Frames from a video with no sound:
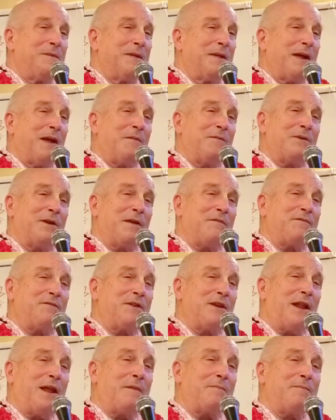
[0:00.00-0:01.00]
I will not
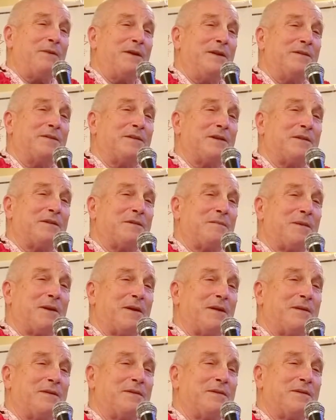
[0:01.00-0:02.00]
feel happy in such a
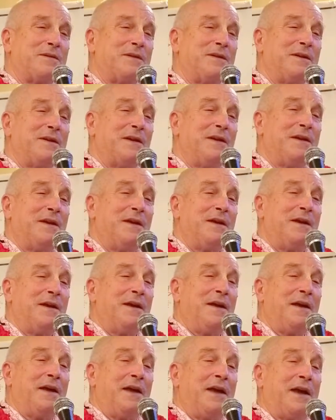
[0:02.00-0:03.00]
place.
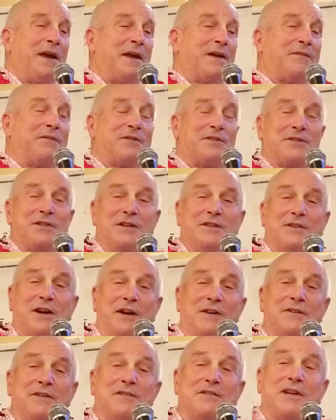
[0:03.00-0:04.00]
And Krishna
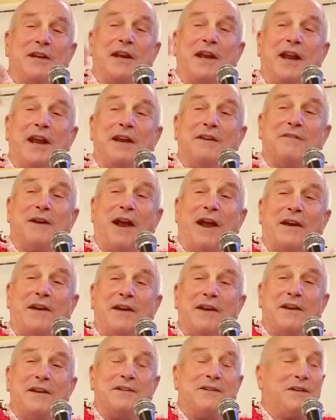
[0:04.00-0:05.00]
Chandra said, hey
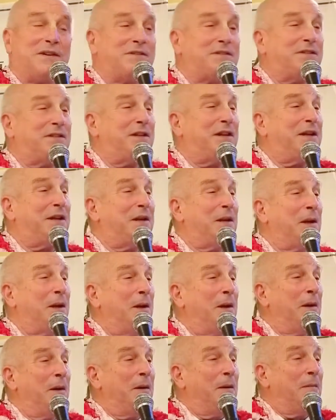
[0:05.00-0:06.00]
Radhe, just see.
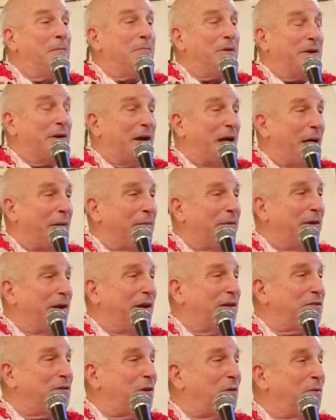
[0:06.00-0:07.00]
Vrindavan
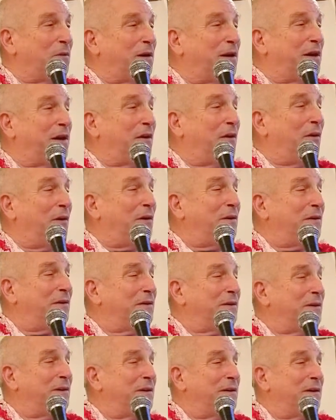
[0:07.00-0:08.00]
has already gone.
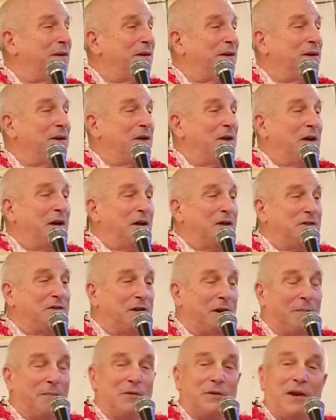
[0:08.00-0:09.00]

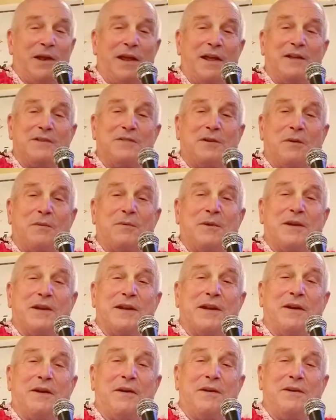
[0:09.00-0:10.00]
Jamuna has already
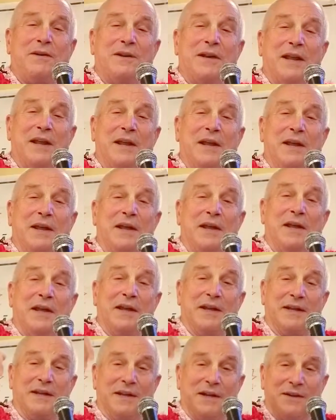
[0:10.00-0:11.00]
gone.
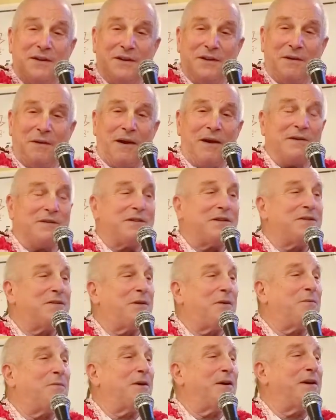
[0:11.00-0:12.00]
Giriraj has
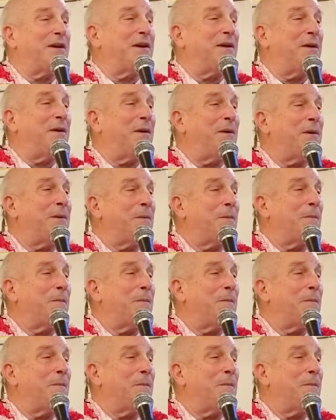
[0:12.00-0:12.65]
already gone.